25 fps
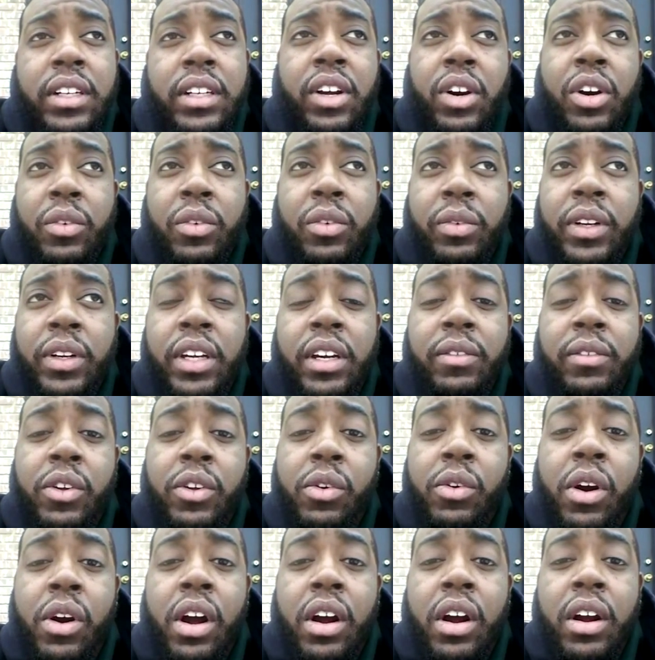And hopefully,
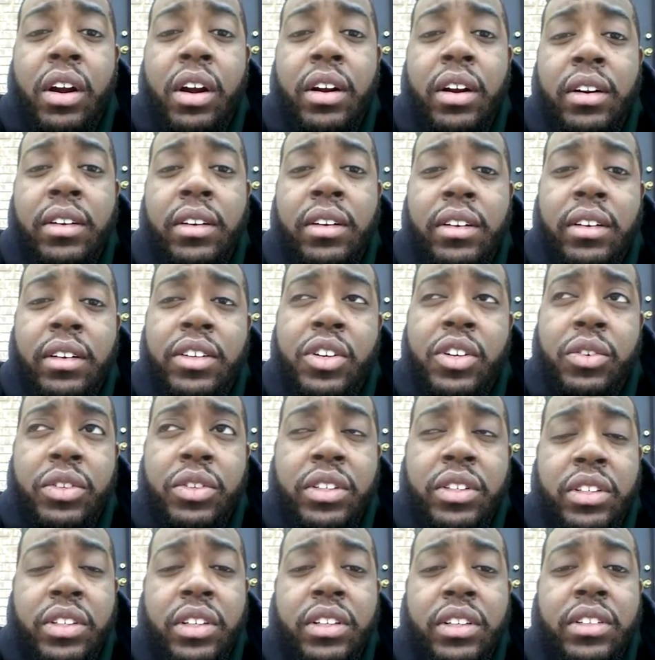if you are
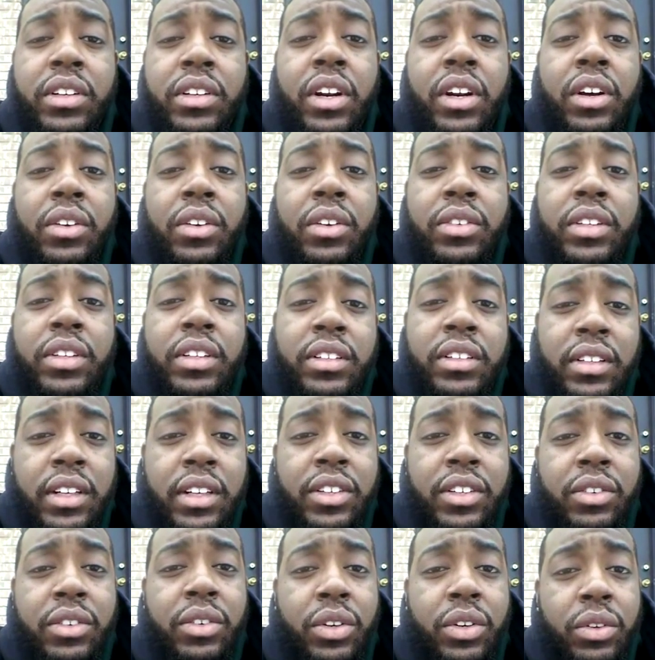choosing to disclose
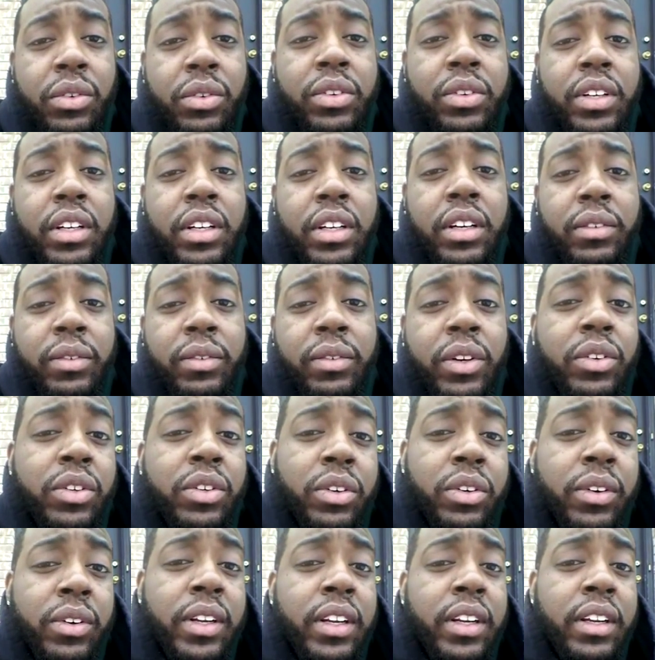this, that you do see a
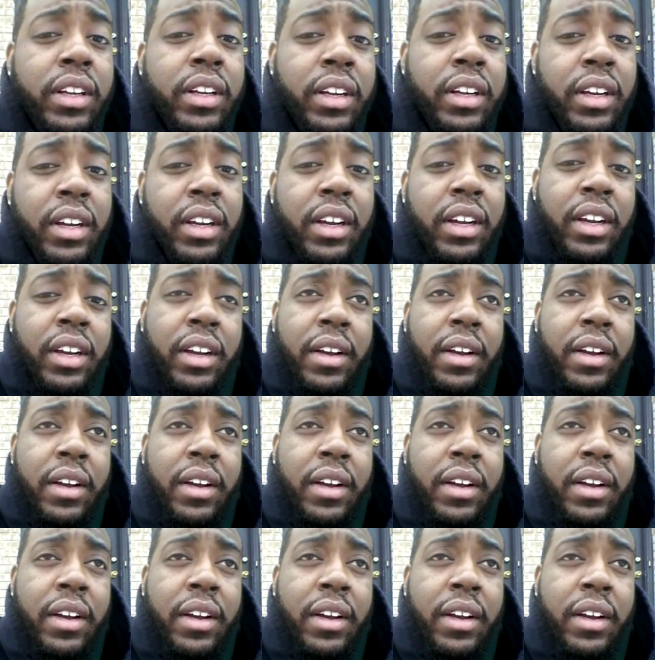future in it.